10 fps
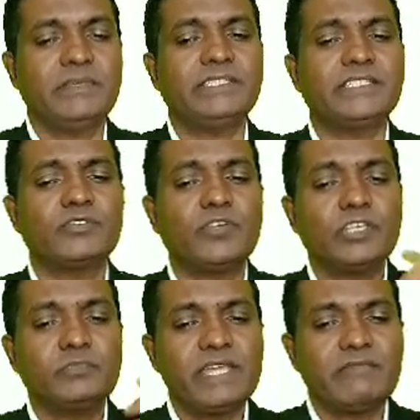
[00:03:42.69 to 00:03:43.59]
Means it's going
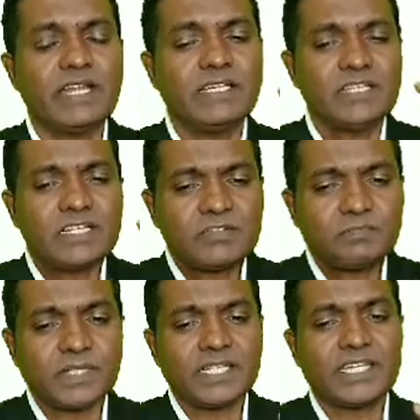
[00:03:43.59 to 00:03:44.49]
to be a one
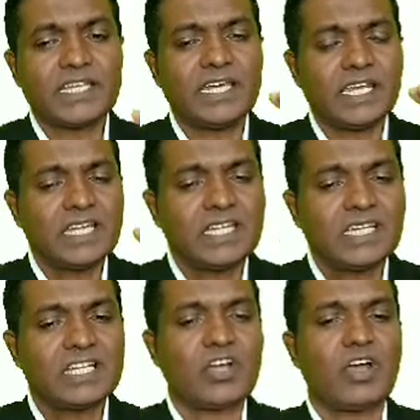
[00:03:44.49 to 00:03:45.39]
particular
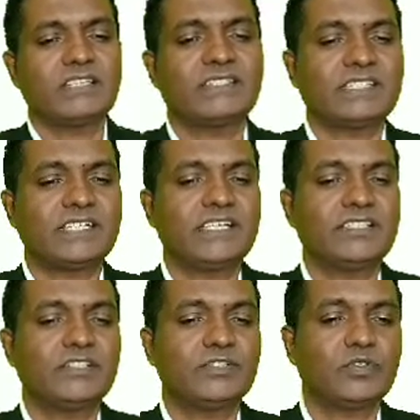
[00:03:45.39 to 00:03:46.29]
constant.